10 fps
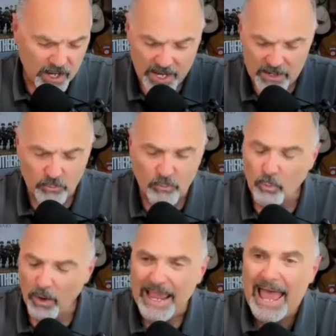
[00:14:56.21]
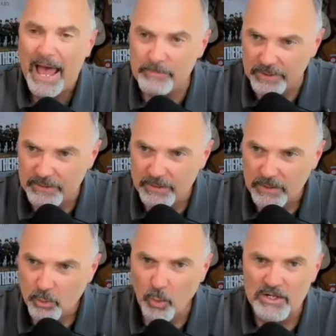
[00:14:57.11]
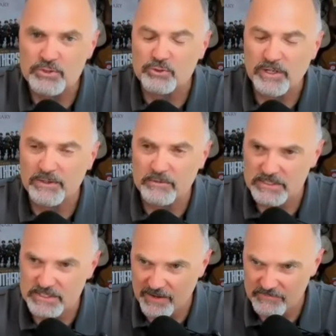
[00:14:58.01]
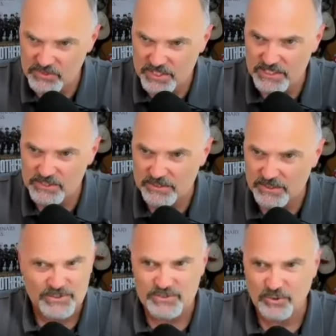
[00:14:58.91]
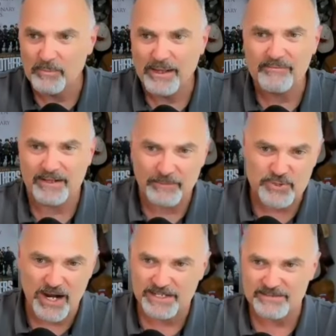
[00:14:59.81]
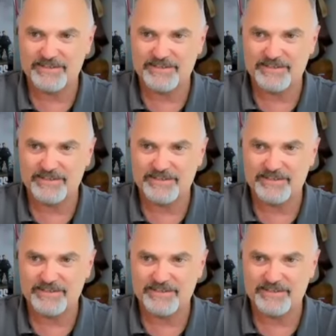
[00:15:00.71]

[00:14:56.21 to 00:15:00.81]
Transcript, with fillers: Hey, what happened? What triggered this conversation? Because normally I'm like, I'm trying to